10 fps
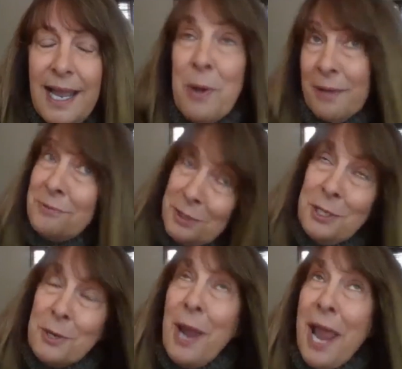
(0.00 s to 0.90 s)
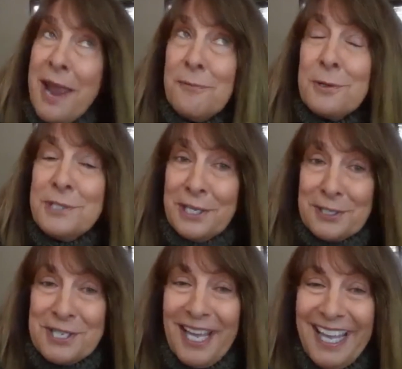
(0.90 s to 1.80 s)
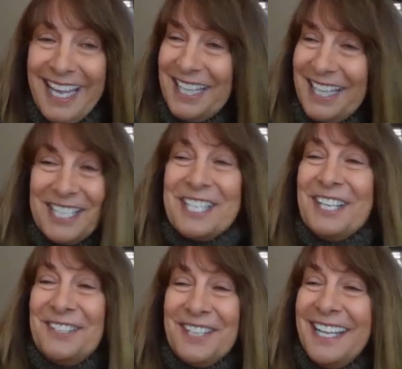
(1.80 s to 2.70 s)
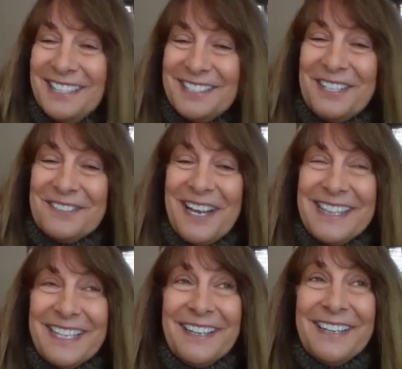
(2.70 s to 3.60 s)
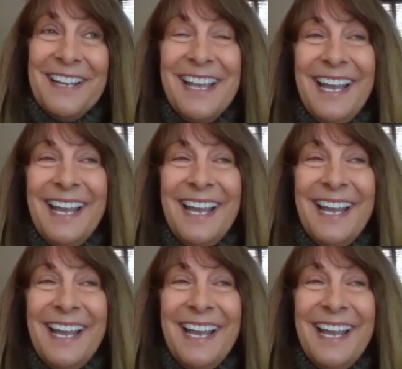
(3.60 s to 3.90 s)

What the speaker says: Well, you do, and 14ers. It's all right there.